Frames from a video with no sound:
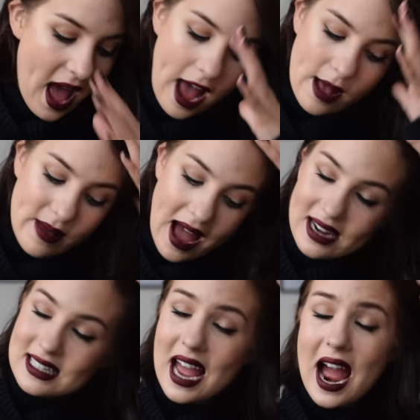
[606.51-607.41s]
Um,
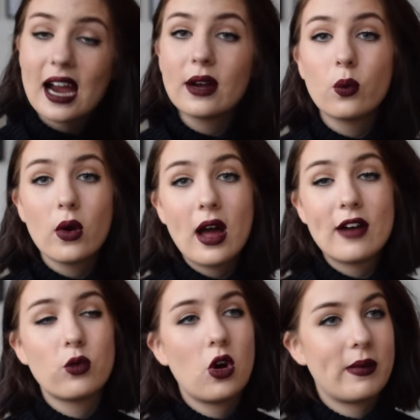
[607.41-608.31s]
and I were,
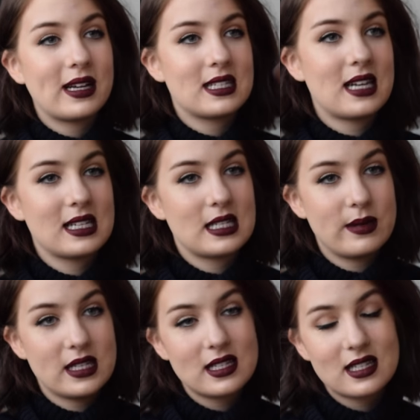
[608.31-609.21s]
have worn my Stan
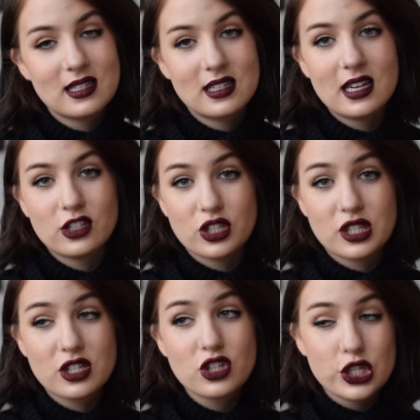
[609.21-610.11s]
Smiths
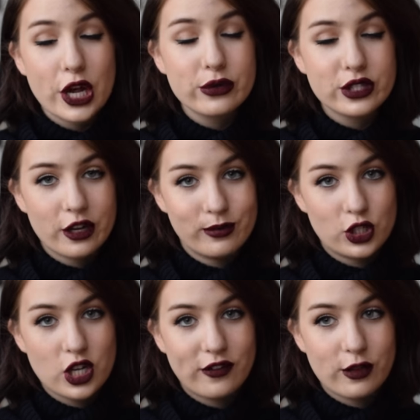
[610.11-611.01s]
just so, so
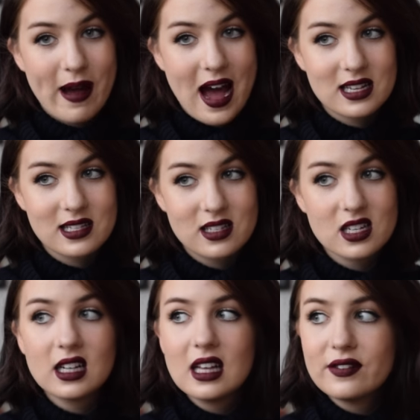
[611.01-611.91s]
much over the past.
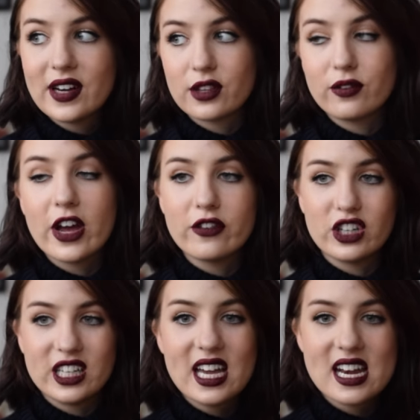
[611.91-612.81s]
I've had them for over a
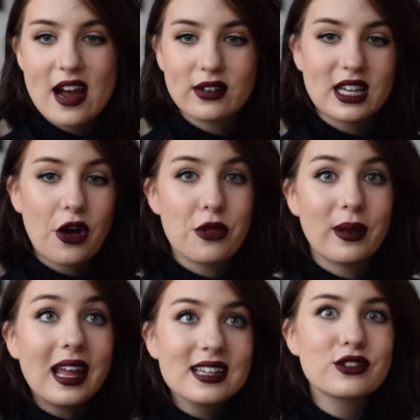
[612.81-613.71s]
year now because I got
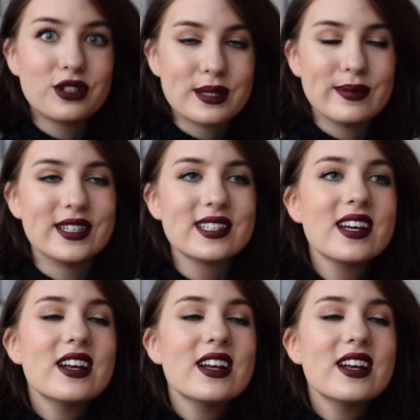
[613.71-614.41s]
them last Christmas.